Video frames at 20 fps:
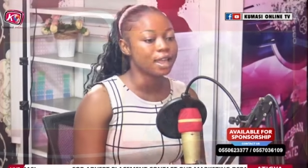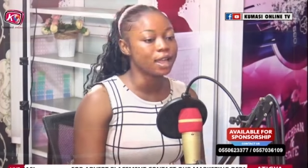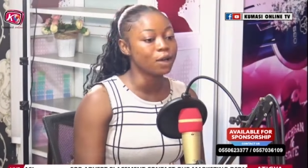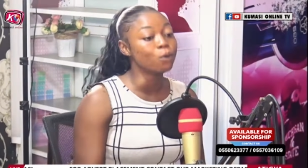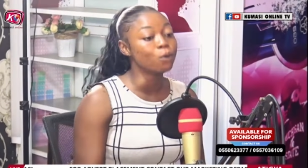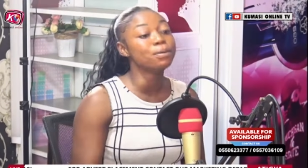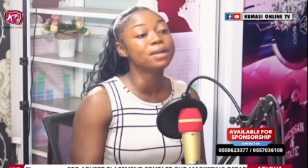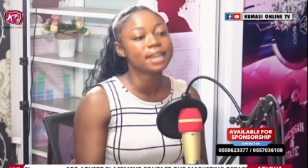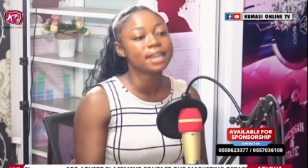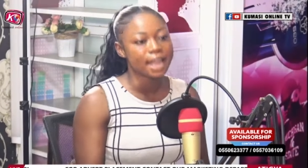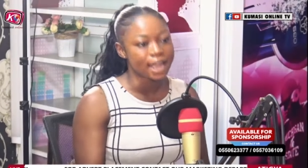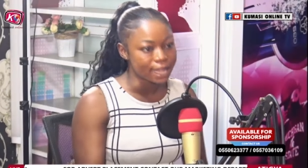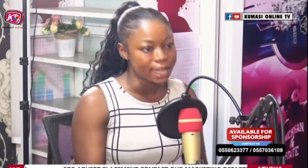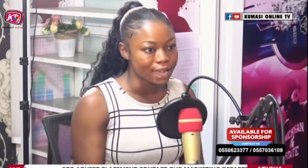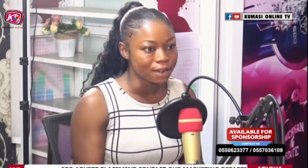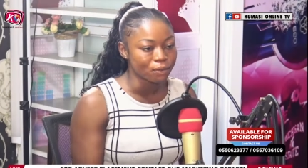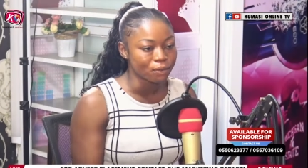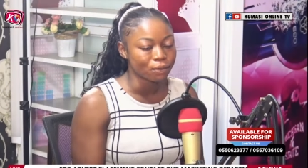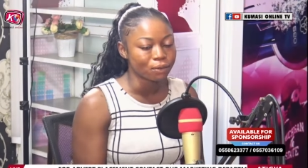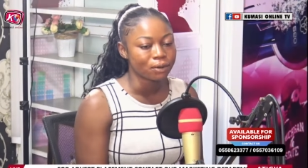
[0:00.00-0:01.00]
and
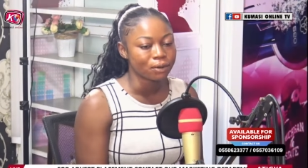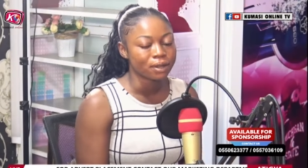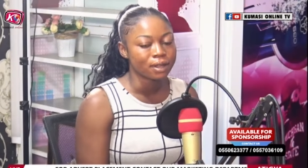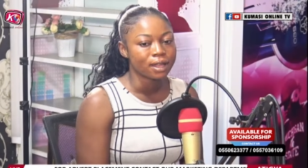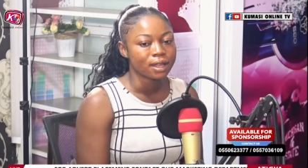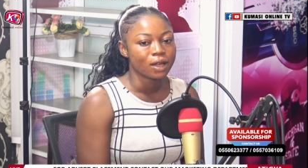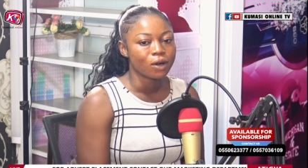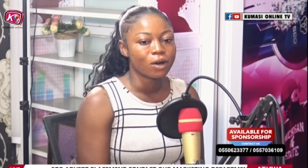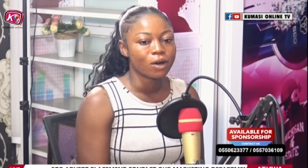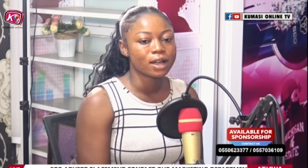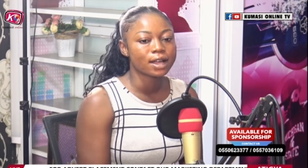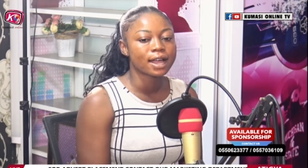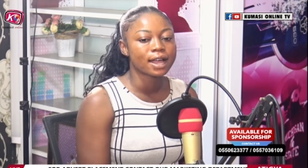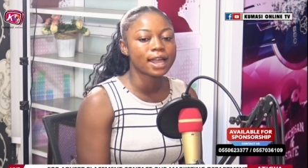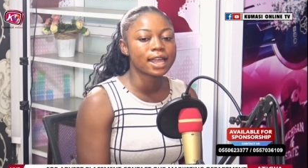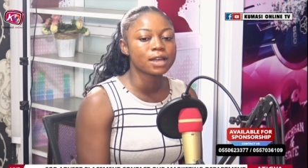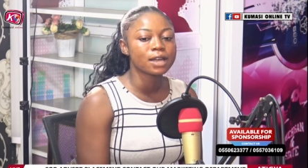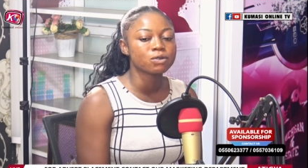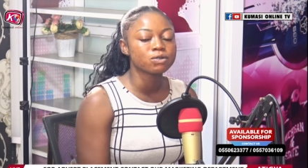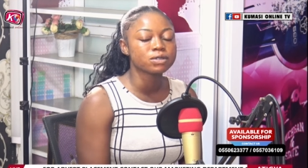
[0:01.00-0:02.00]
answer,
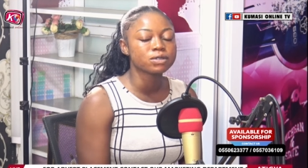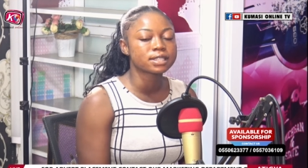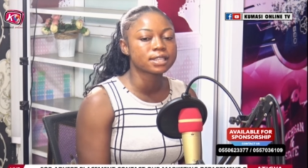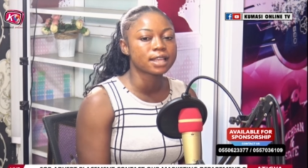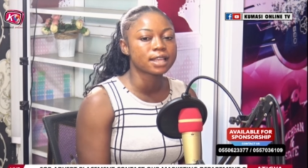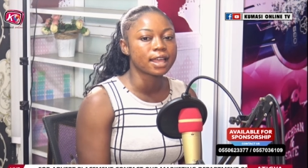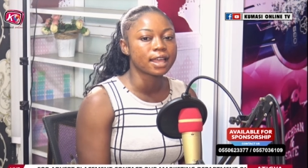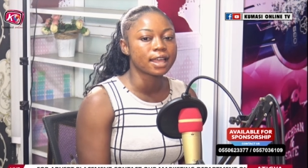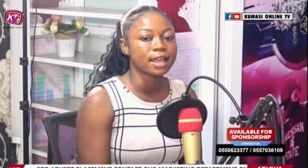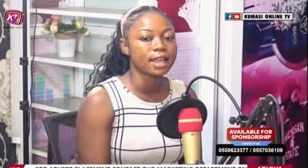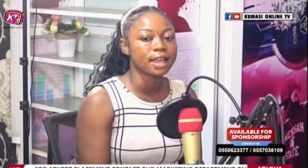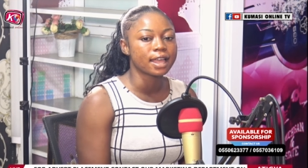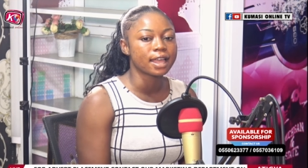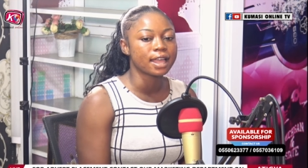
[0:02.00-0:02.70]
obi neyeno.